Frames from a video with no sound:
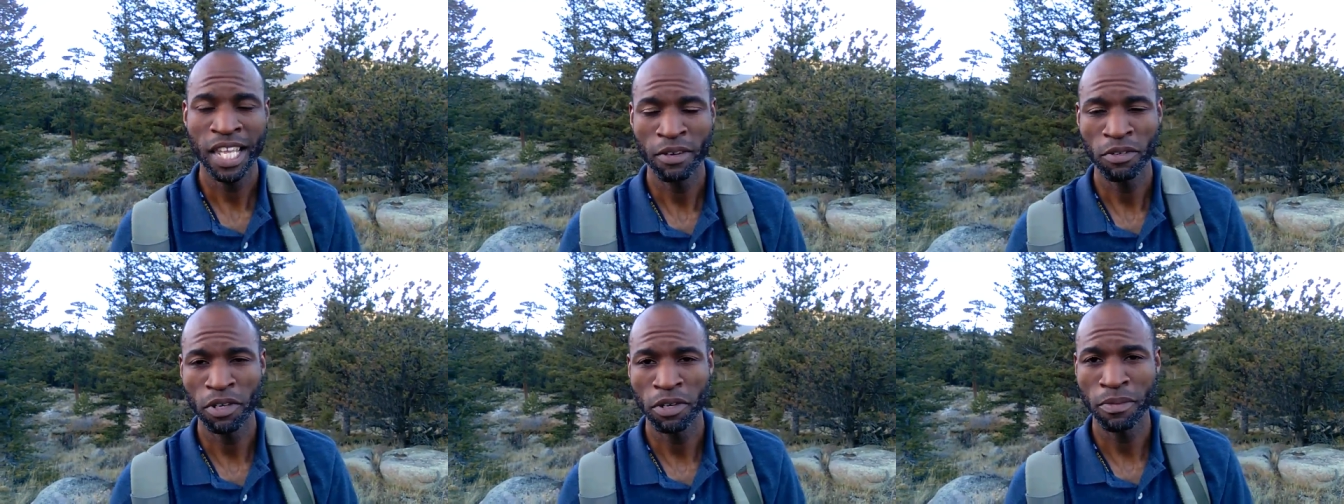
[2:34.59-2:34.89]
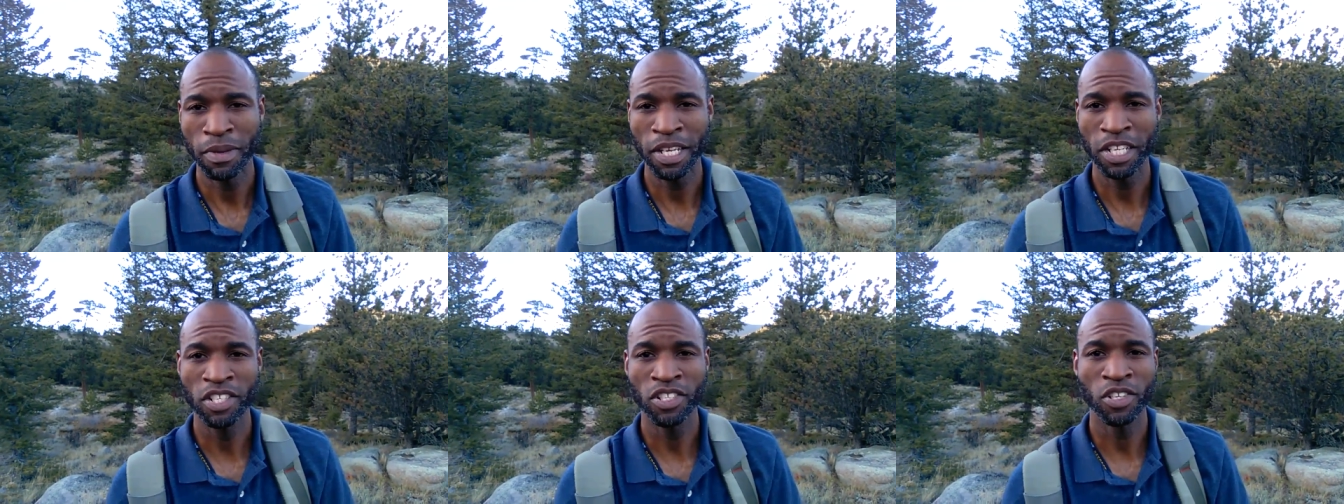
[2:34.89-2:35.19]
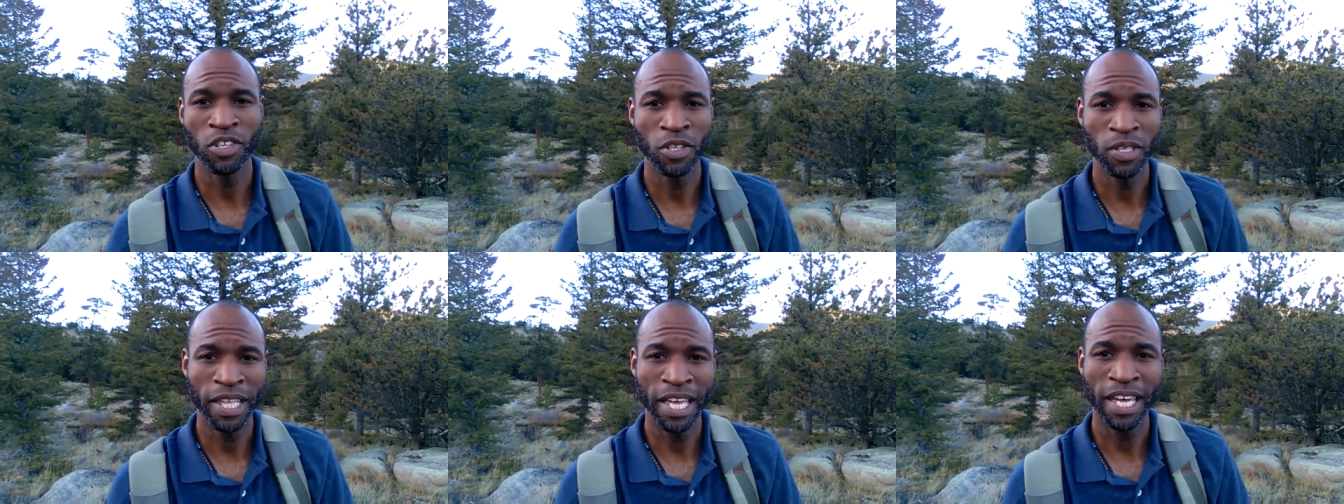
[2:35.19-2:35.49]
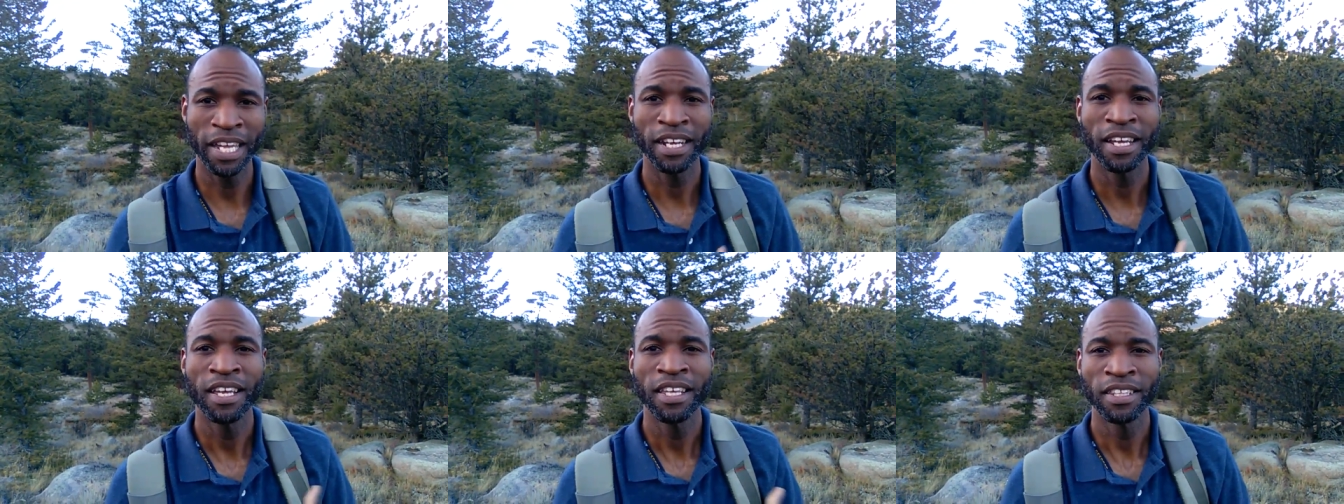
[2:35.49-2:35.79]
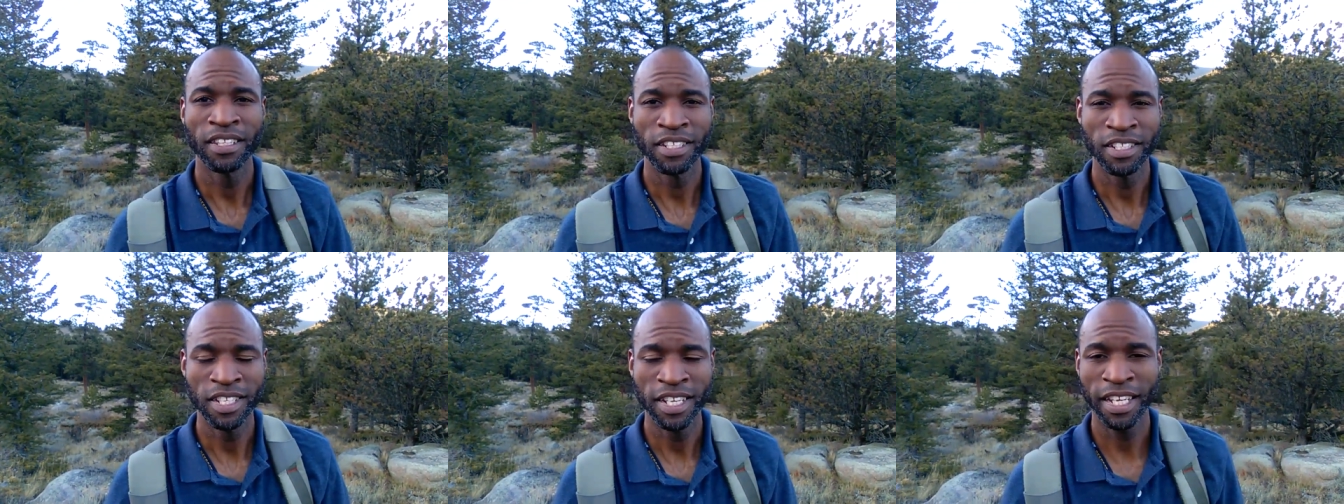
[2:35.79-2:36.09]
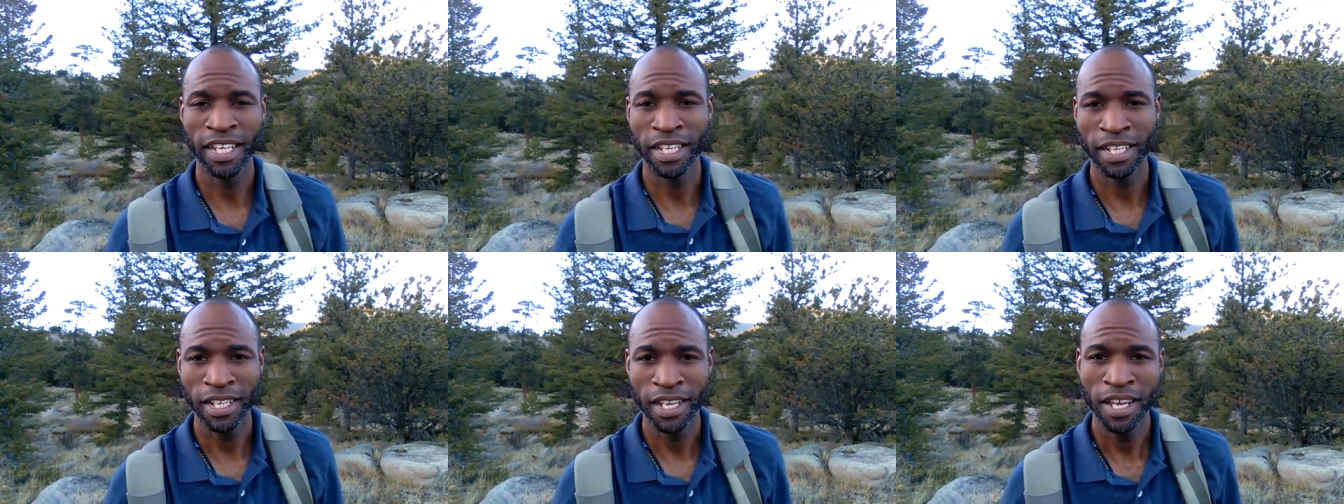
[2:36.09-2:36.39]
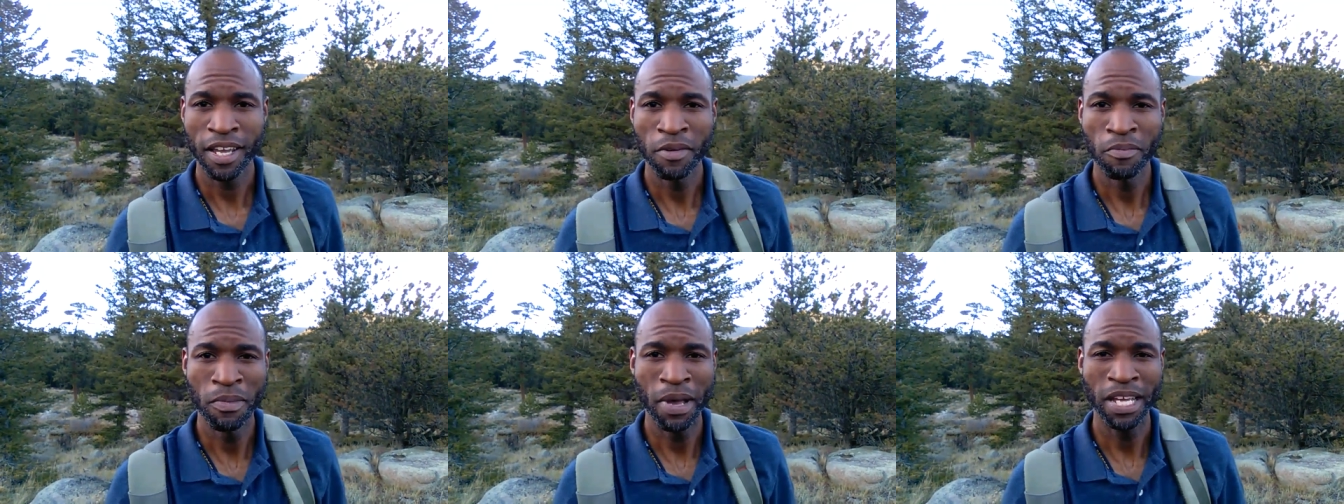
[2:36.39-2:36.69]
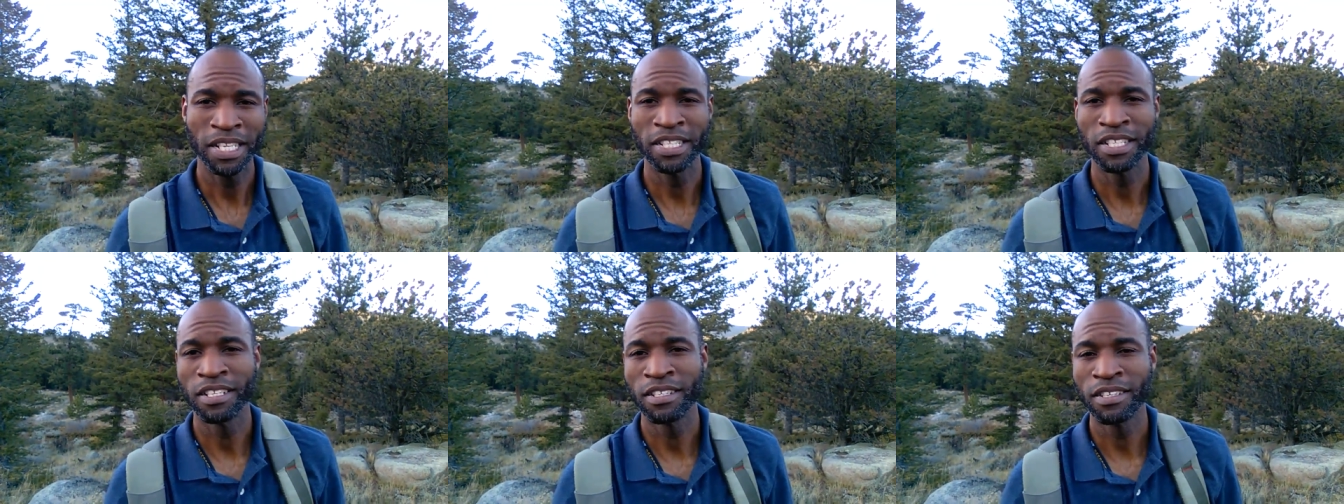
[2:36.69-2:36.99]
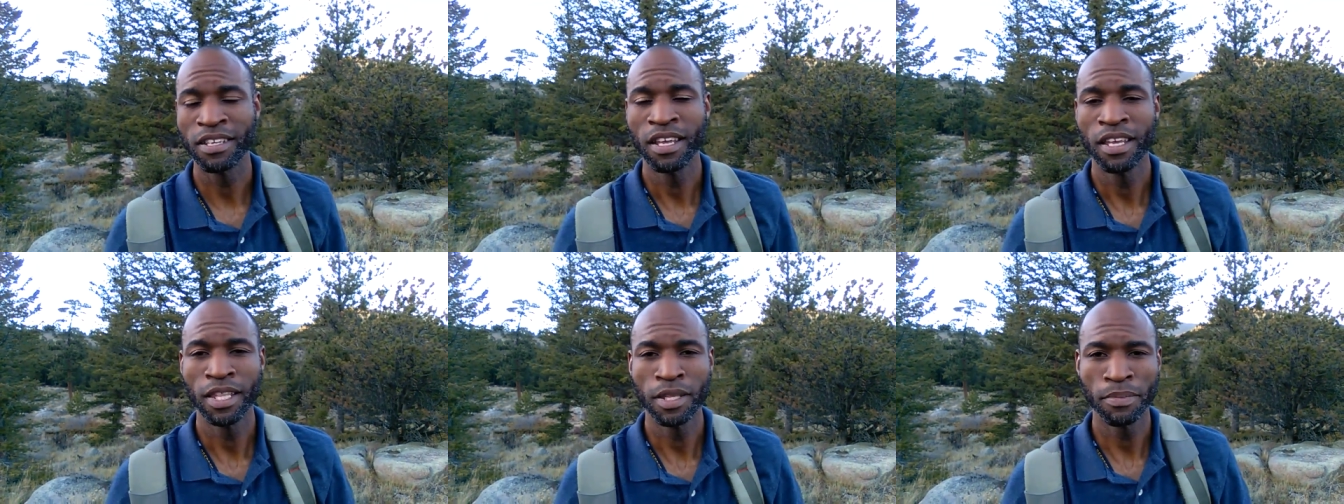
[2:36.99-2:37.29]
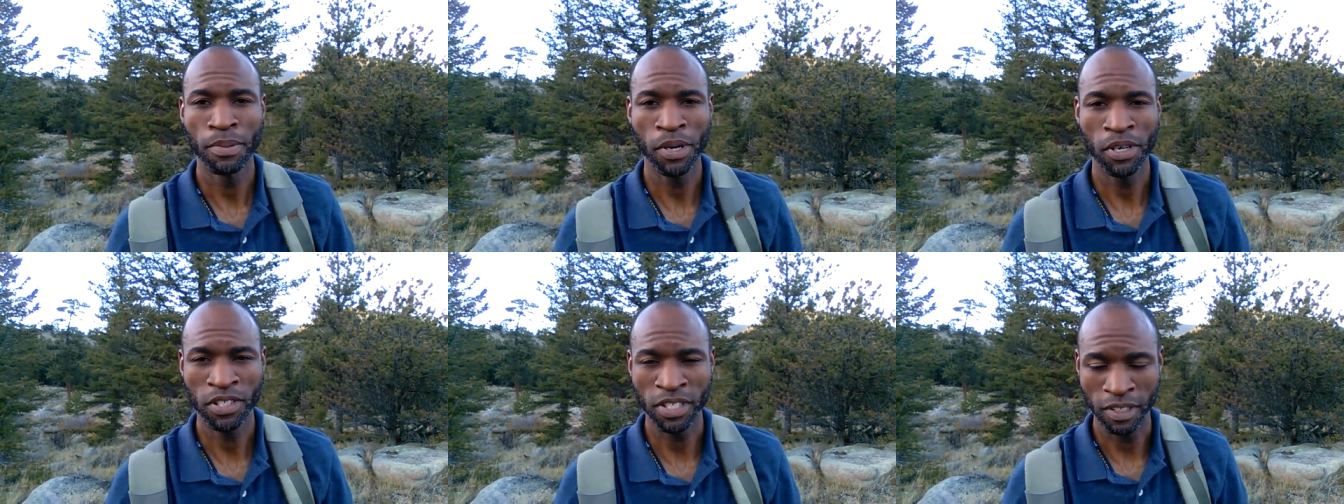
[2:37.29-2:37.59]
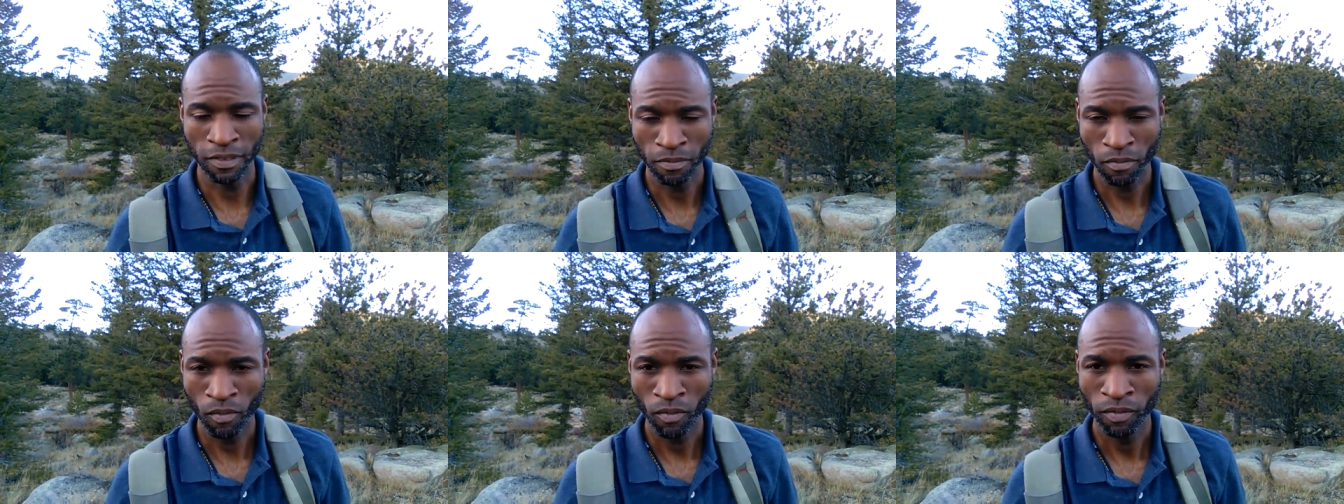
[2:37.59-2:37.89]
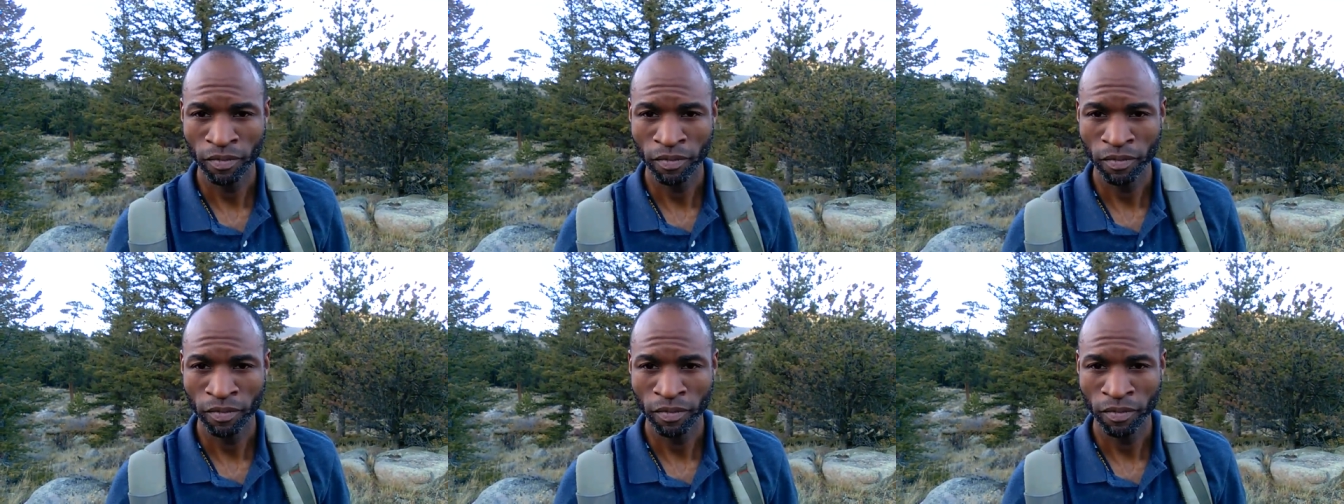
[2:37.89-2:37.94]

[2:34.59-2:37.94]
They want to make sure that the ticket matches the person.